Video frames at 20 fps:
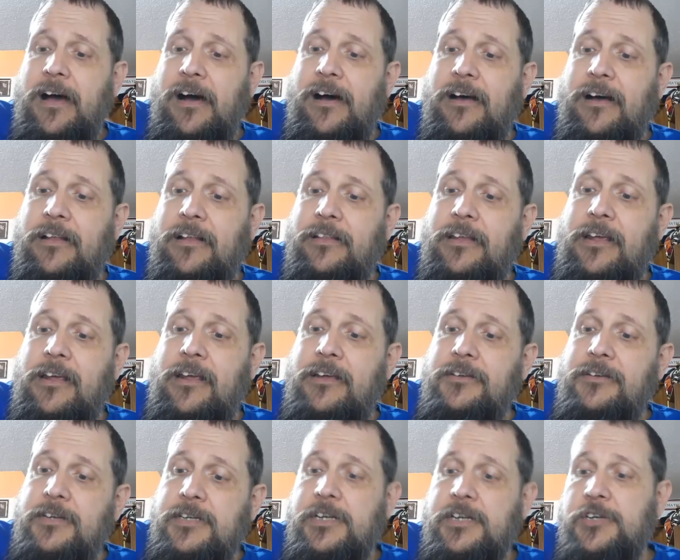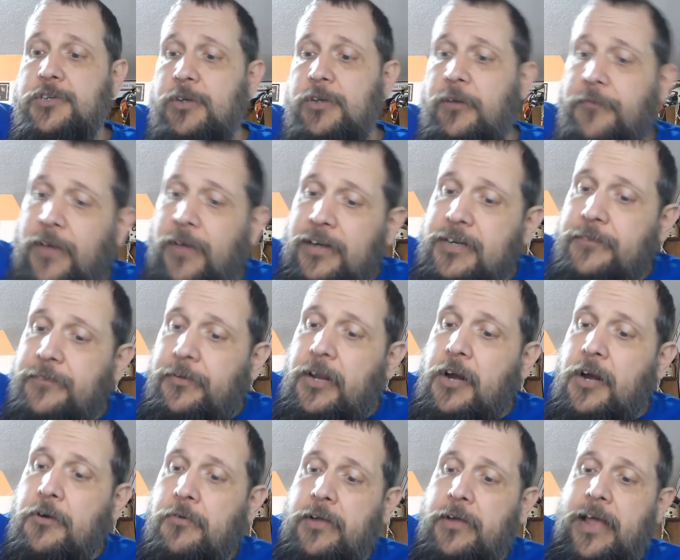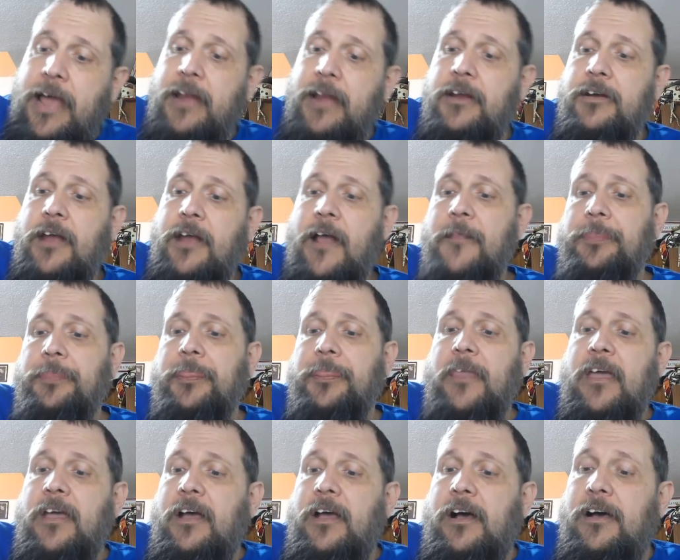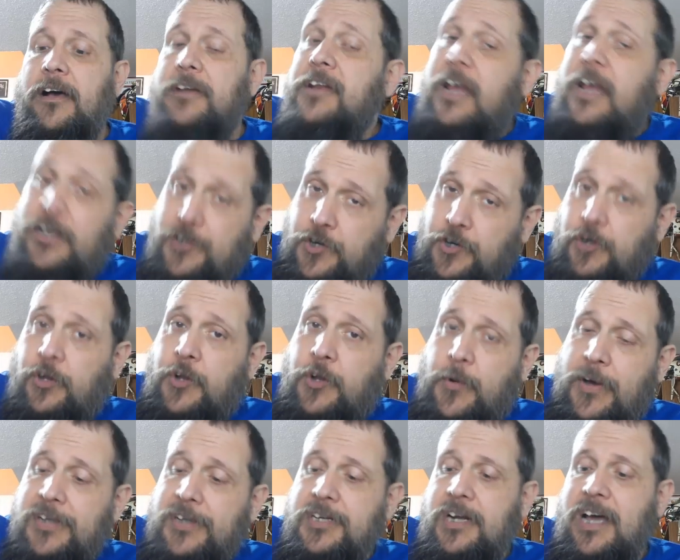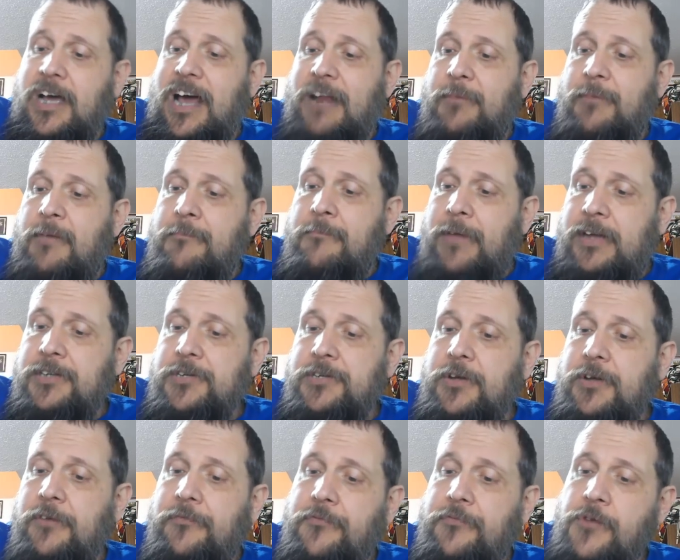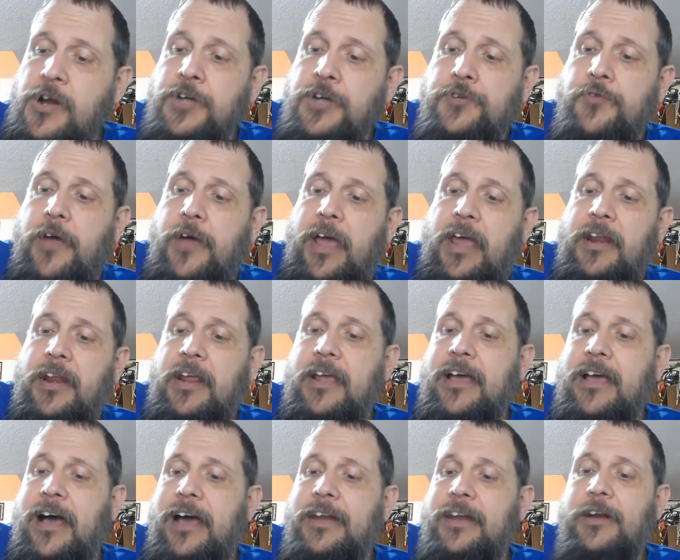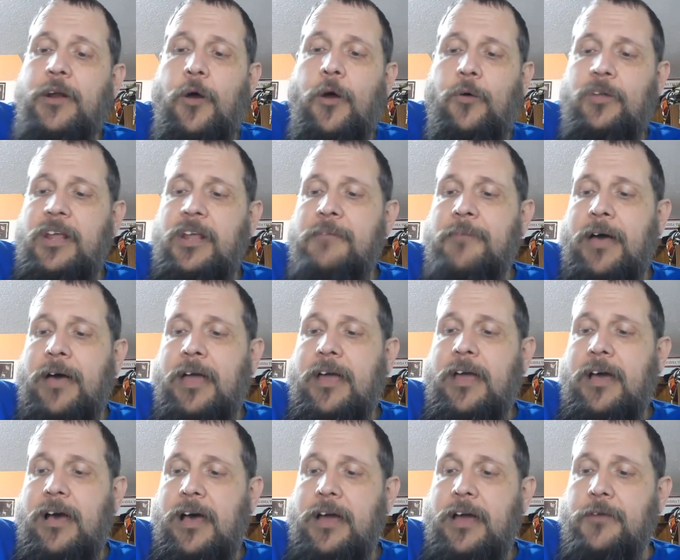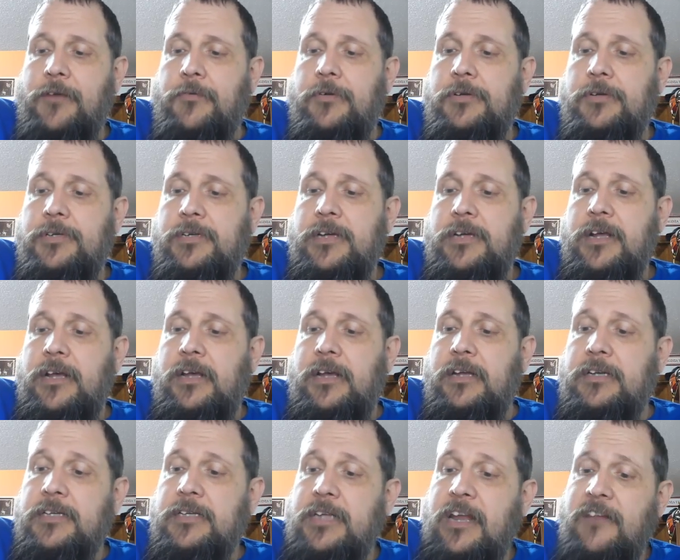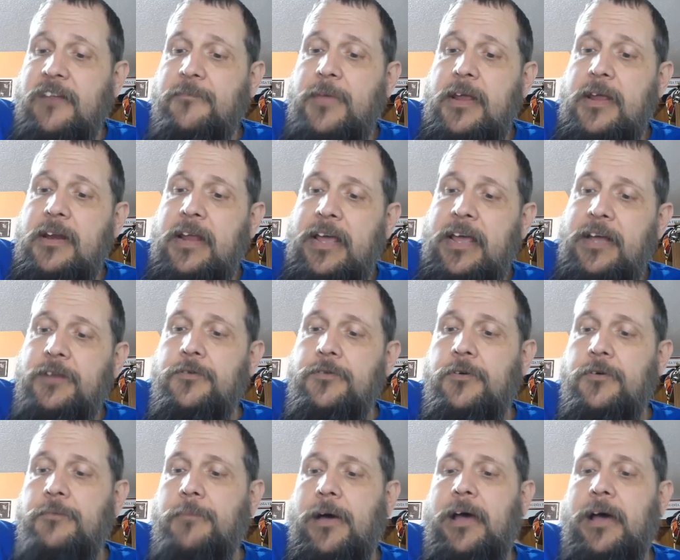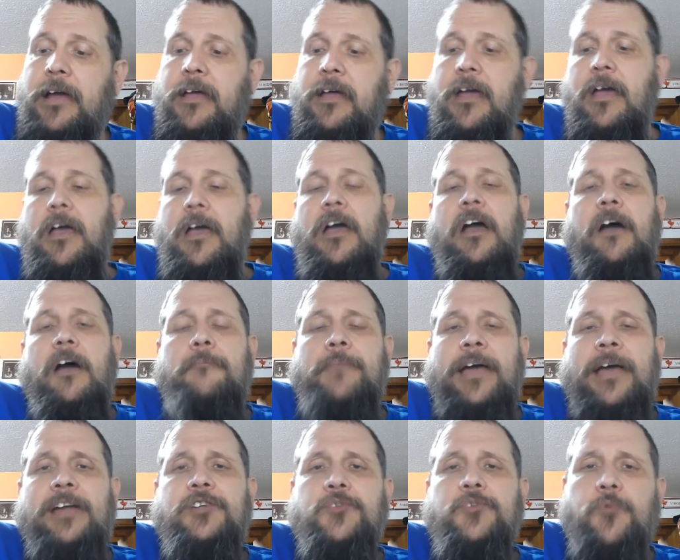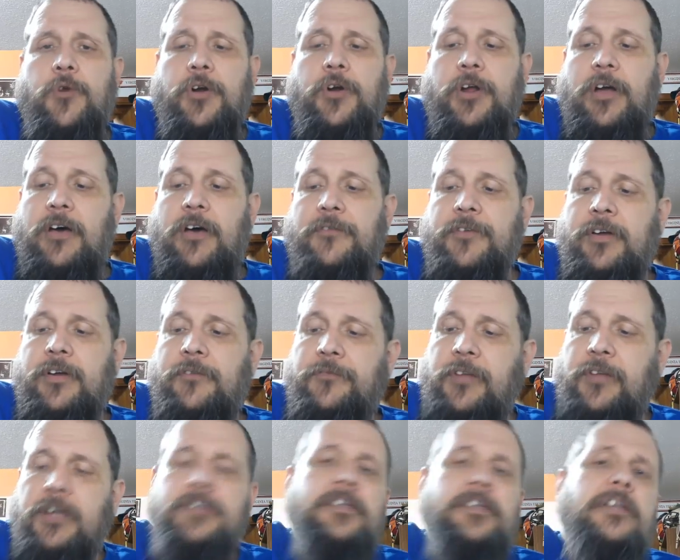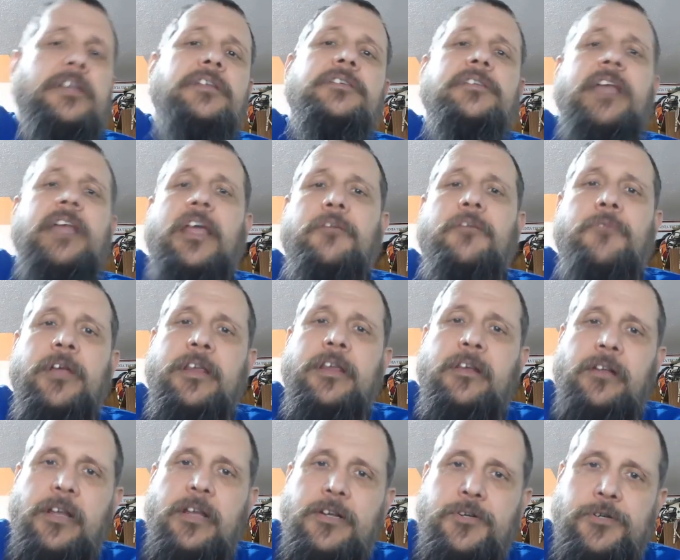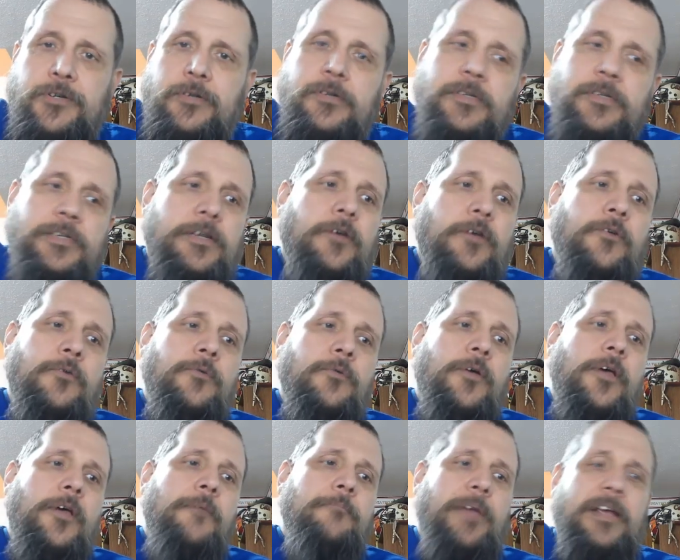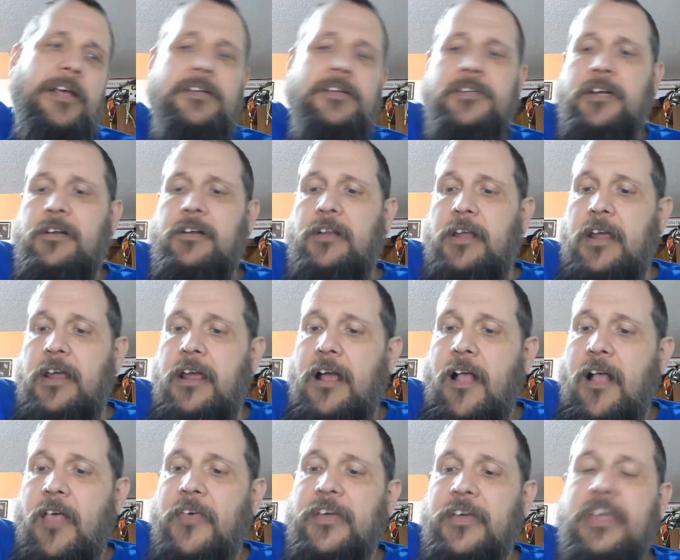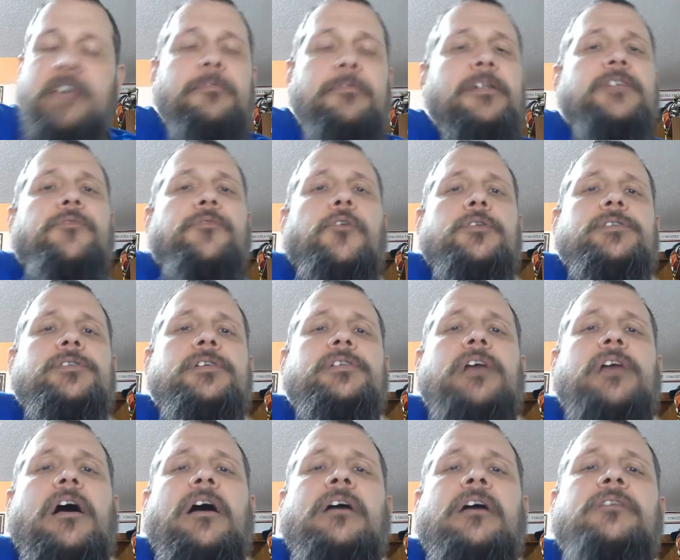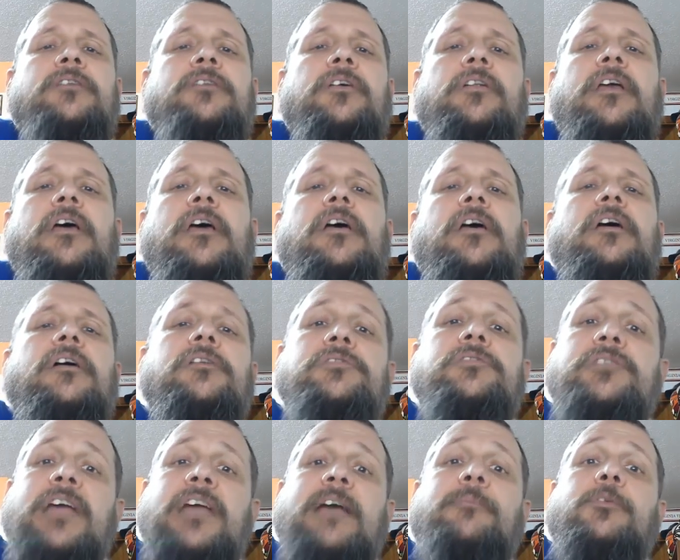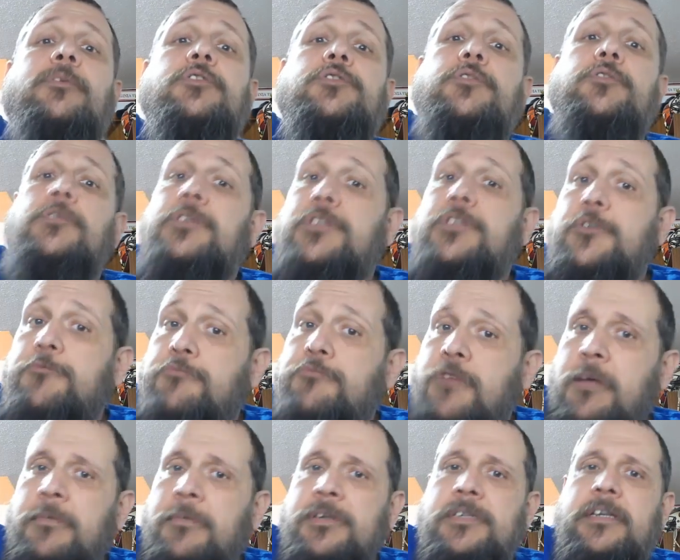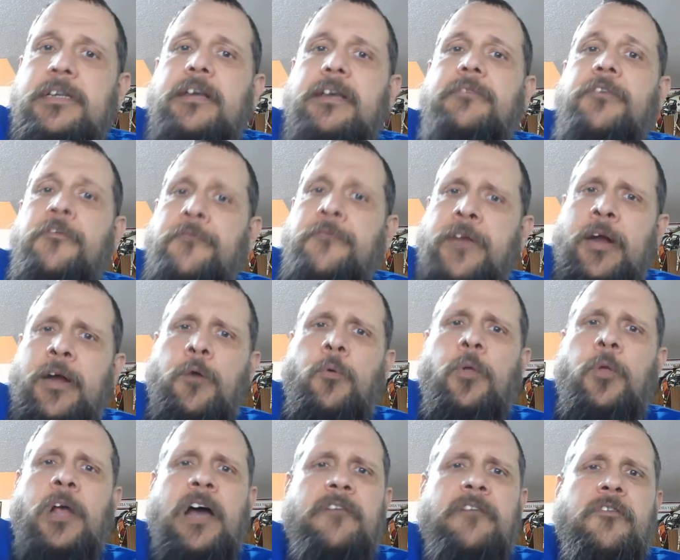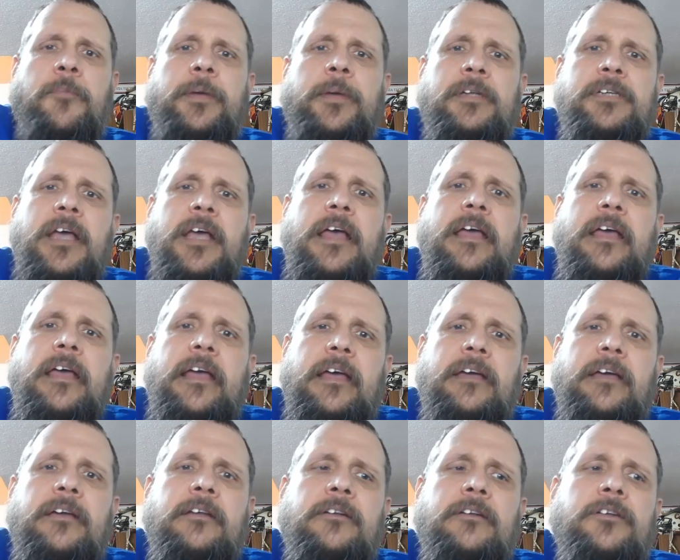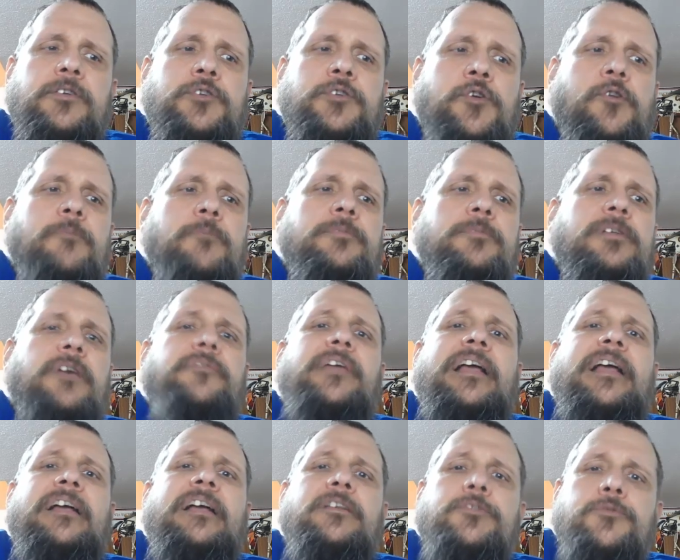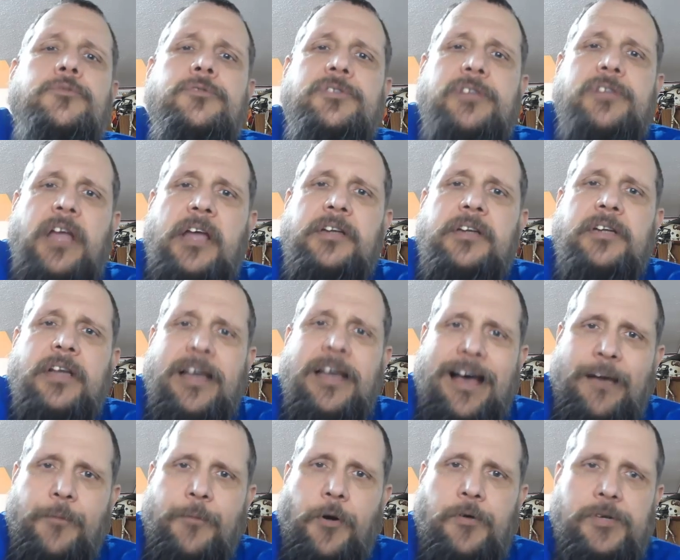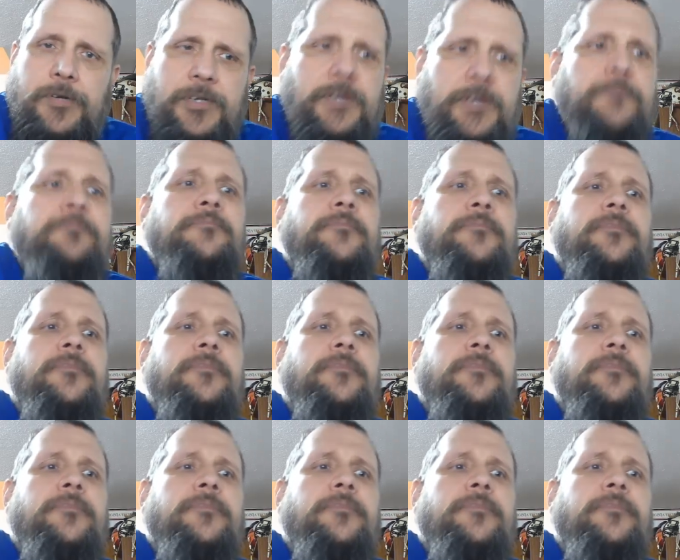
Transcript: The decision effectively created a national U.S. economy based on free trade and guided only by Congress instead of being hindered by a patchwork of conflicting state regulations. So basically, Gibbons versus Ogden established the supremacy of the federal government in terms of interstate commerce.